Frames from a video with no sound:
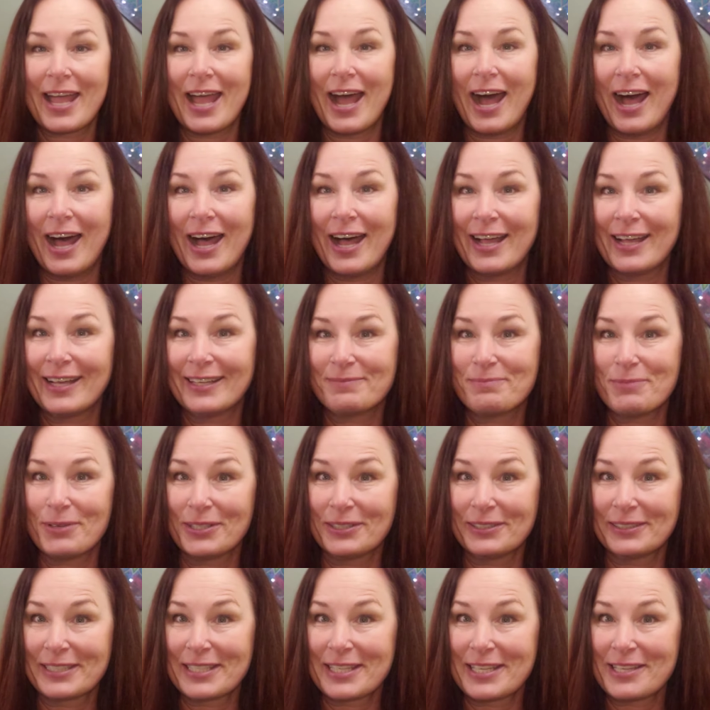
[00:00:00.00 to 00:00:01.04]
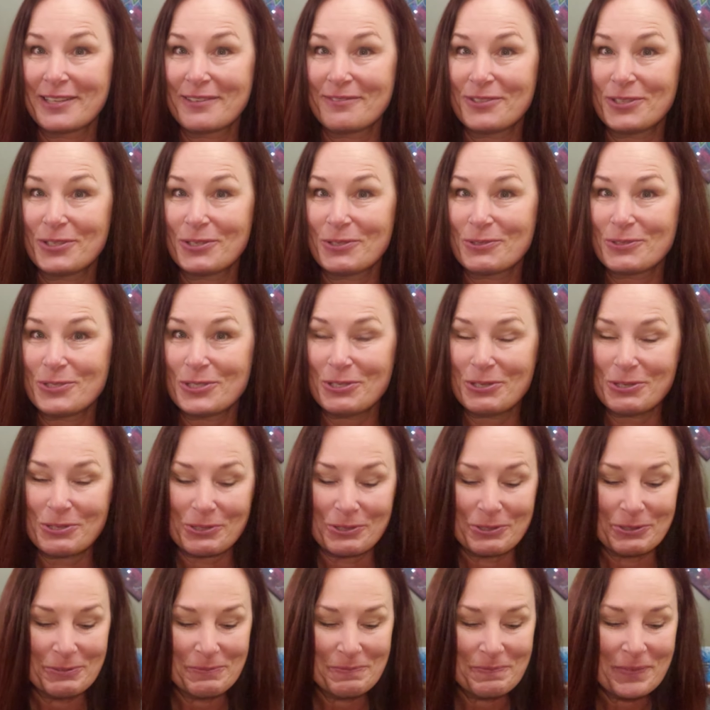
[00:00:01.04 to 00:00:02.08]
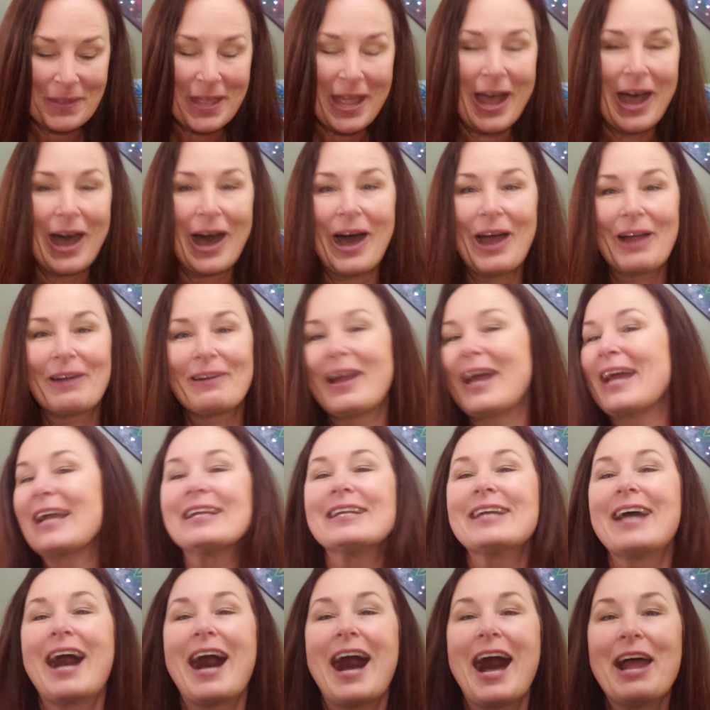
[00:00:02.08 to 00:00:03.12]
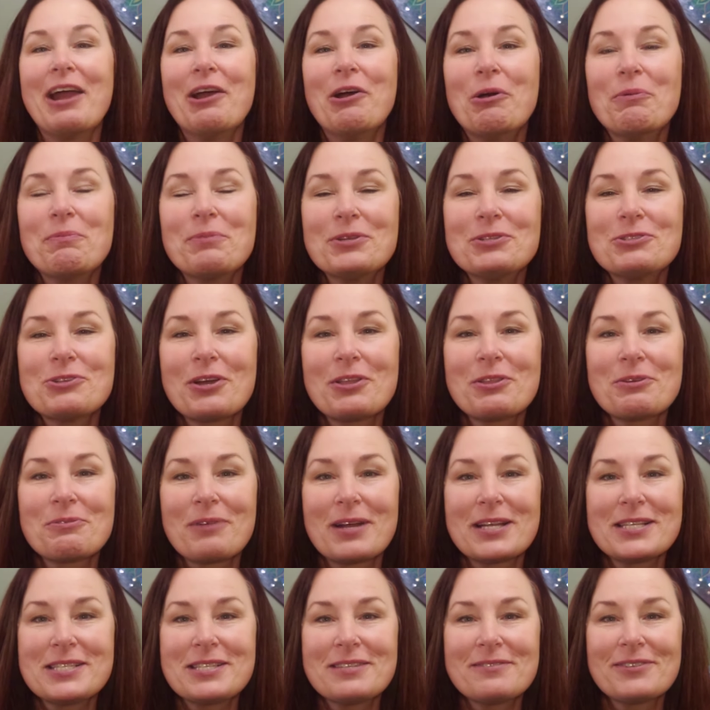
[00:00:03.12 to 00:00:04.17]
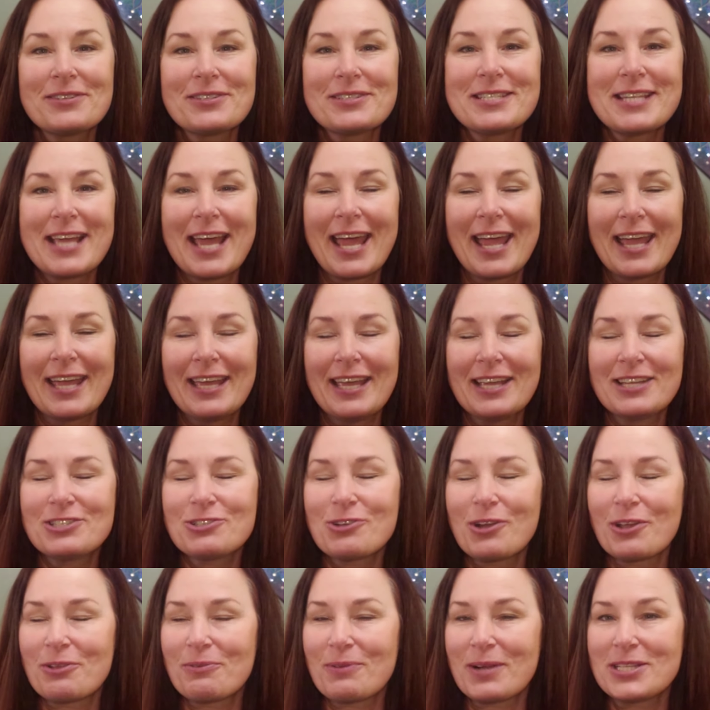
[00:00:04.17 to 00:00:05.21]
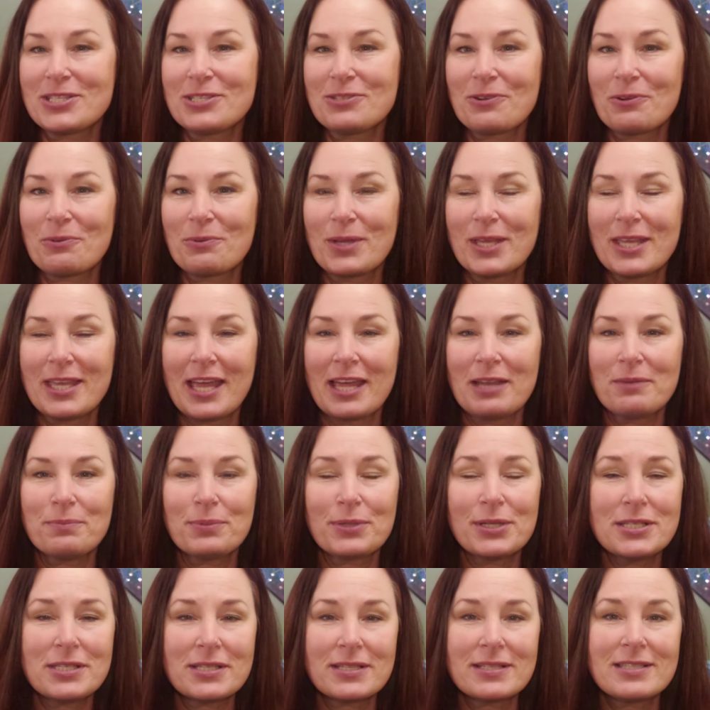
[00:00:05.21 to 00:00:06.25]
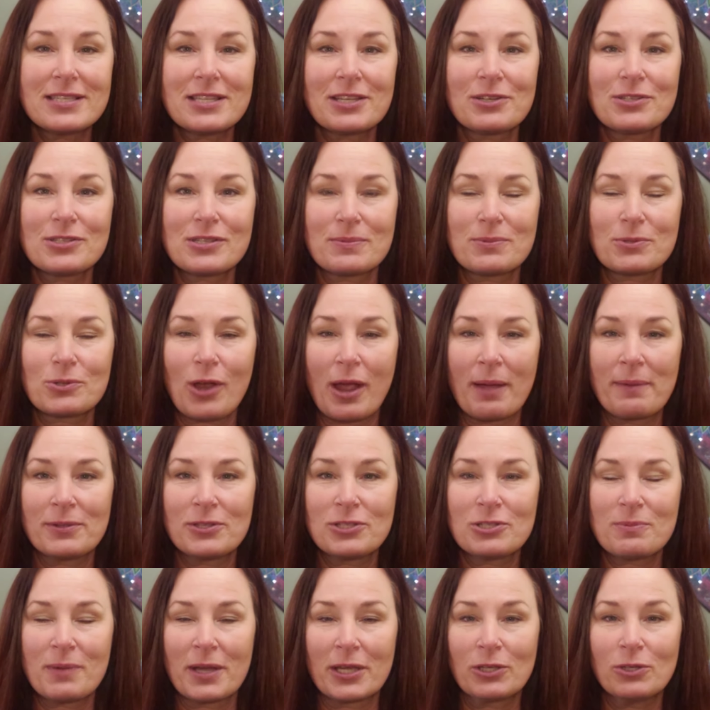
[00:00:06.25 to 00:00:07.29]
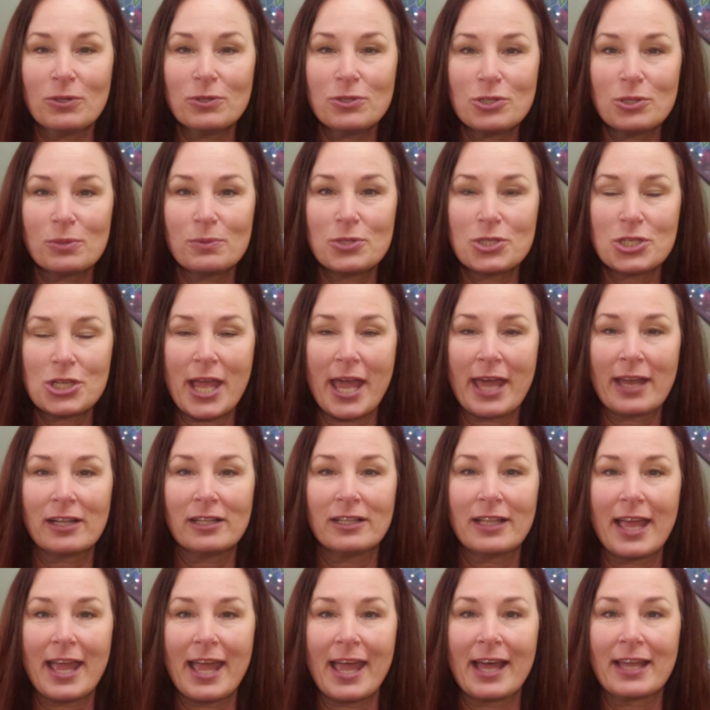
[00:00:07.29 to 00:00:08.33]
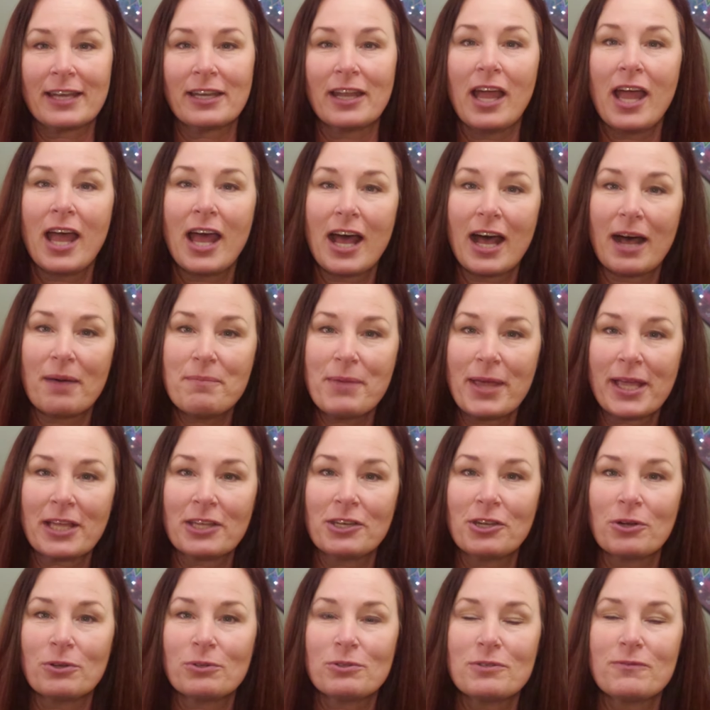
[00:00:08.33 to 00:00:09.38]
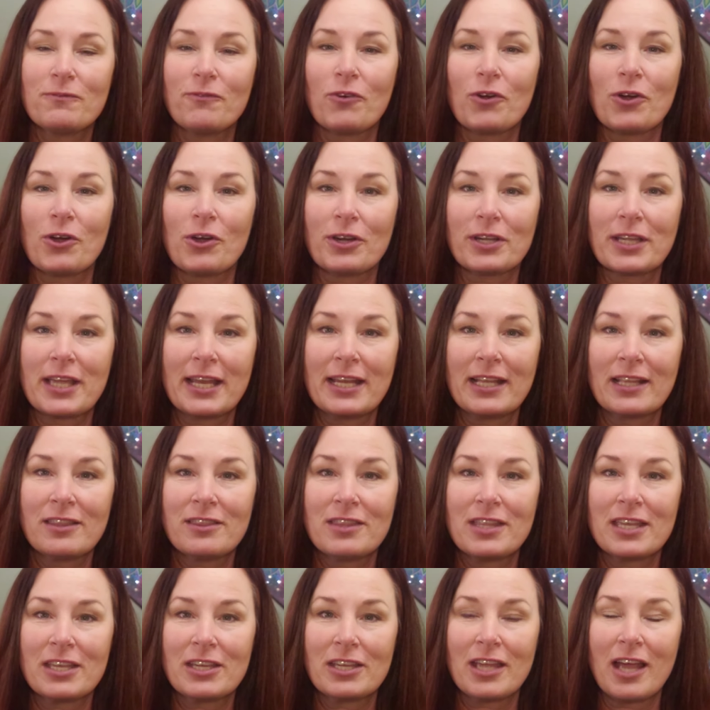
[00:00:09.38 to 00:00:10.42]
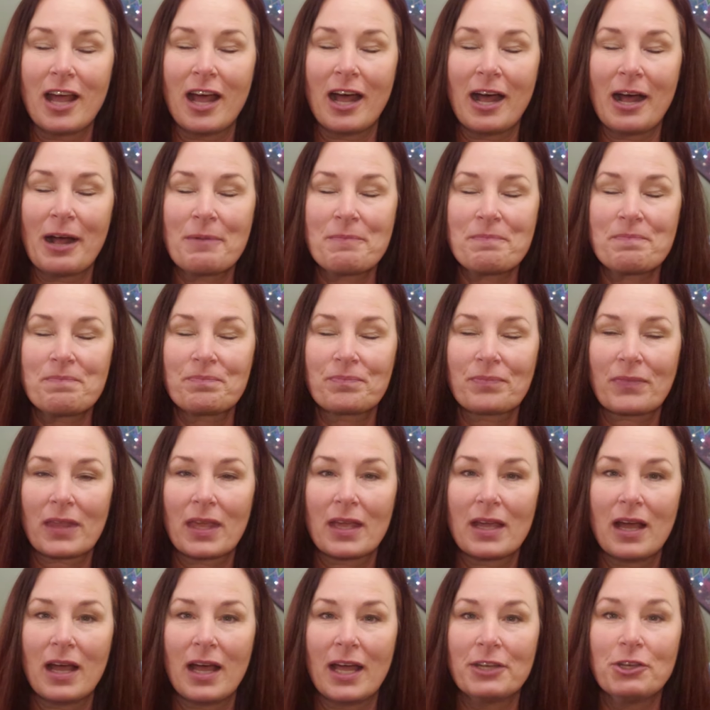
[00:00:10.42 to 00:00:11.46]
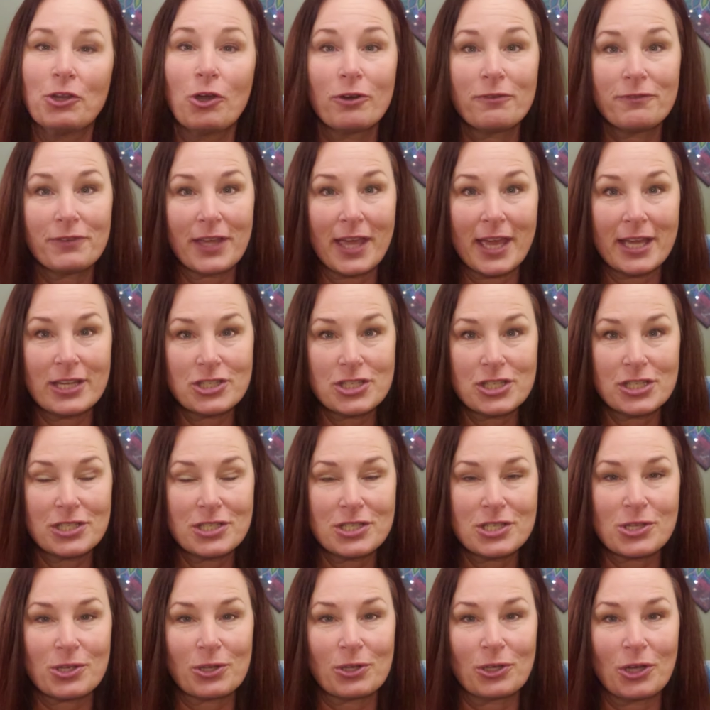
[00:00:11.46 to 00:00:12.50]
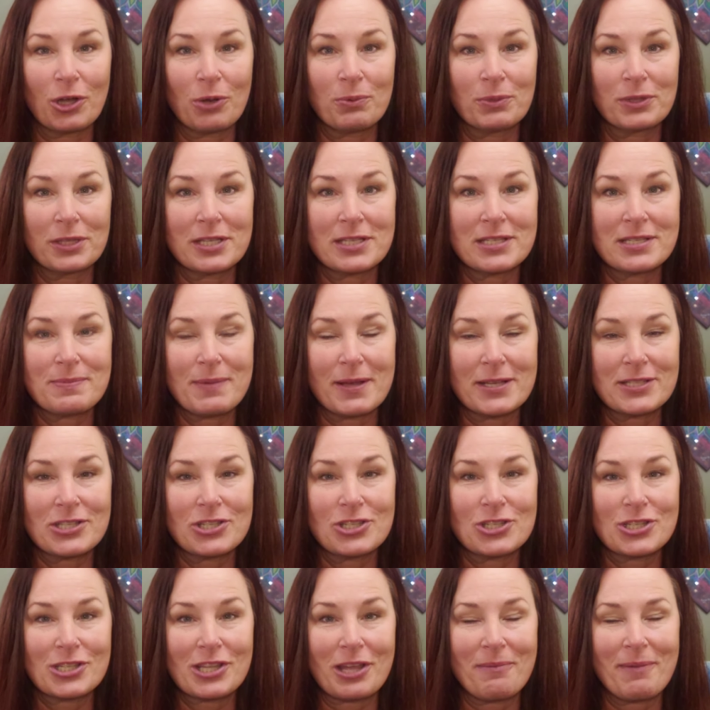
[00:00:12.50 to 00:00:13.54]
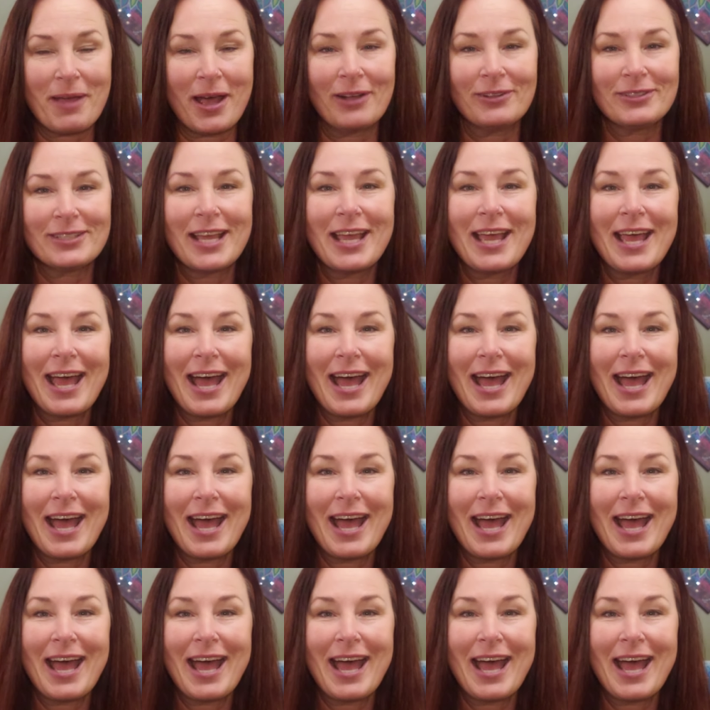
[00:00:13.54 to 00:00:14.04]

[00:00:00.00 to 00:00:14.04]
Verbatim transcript: I believe you do. All right, I hope you enjoy the rest of your day, enjoy the rest of your weekend. Please consider subscribing to my YouTube channel and make a note for getting the um, uh, notifications so you know when these messages come out.